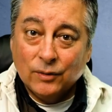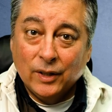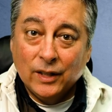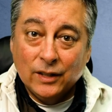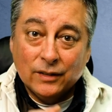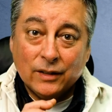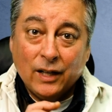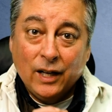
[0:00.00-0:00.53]

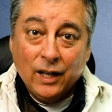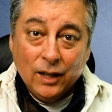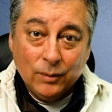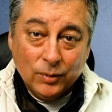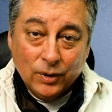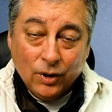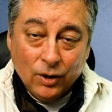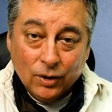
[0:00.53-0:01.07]
right? It's a
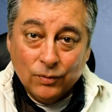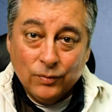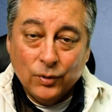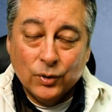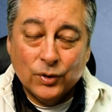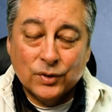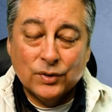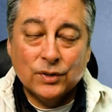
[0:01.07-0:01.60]
hybrid
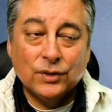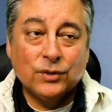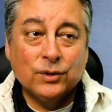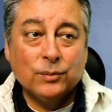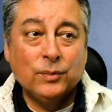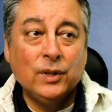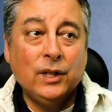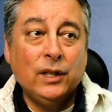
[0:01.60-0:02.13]
autofocus
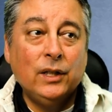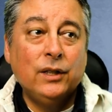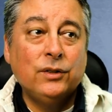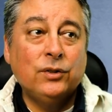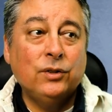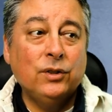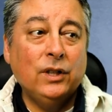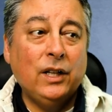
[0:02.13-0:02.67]
system.
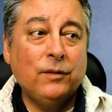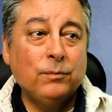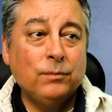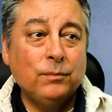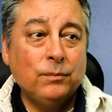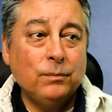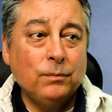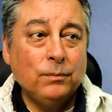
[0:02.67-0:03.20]
So you're going to have
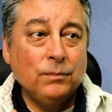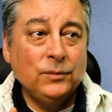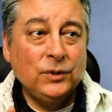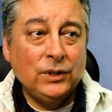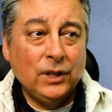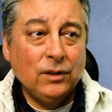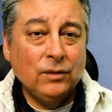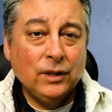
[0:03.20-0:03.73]

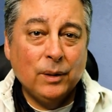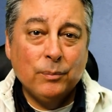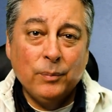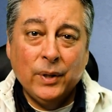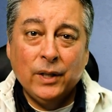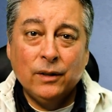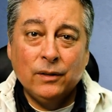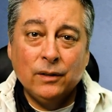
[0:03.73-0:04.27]
generally a
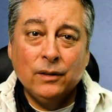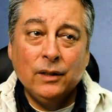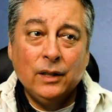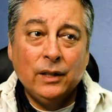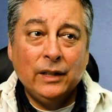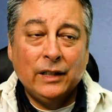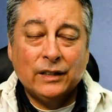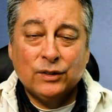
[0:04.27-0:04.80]
better
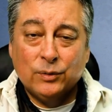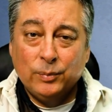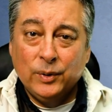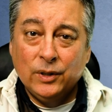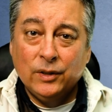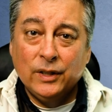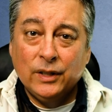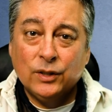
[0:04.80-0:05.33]

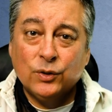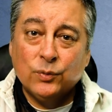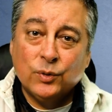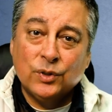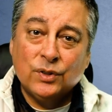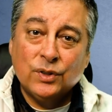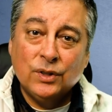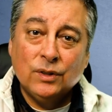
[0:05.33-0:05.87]
experience for
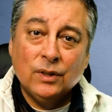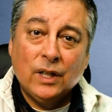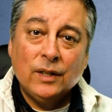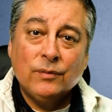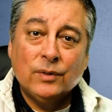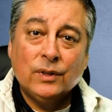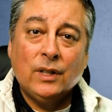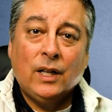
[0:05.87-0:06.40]
still
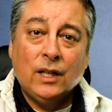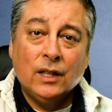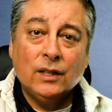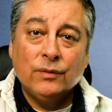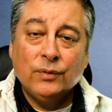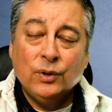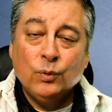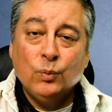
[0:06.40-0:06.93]
life
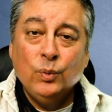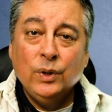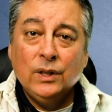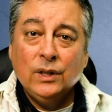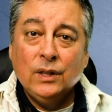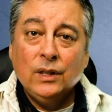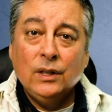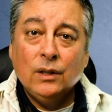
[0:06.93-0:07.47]
photography
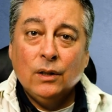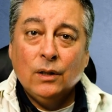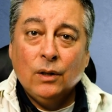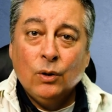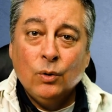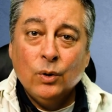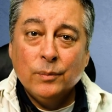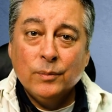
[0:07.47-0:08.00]
with the
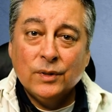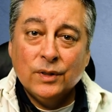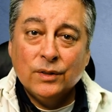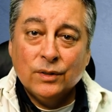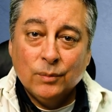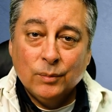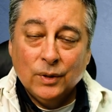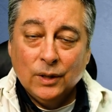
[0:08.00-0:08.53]
O M
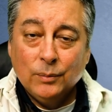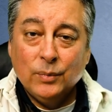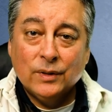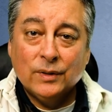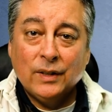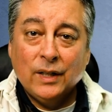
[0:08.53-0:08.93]
System Olympus